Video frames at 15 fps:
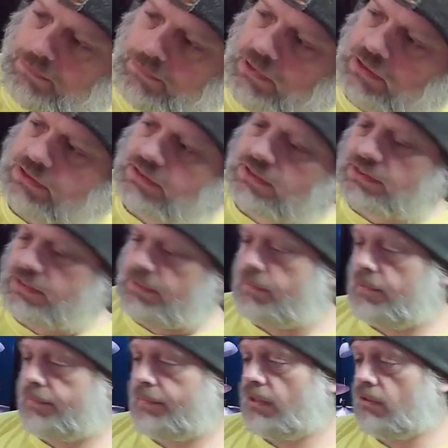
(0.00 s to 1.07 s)
Boxes seem
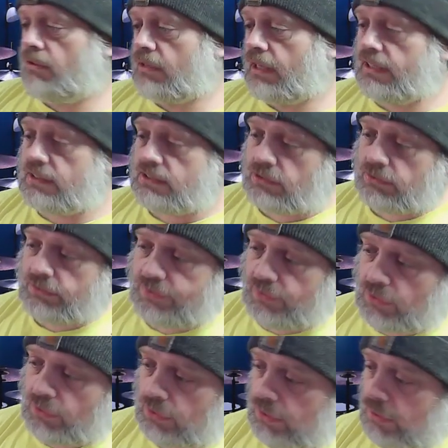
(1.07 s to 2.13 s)
to be okay so
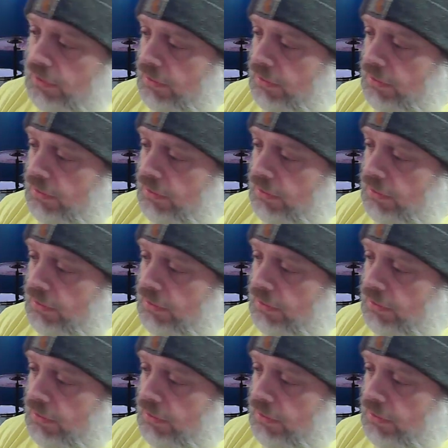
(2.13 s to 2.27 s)
far.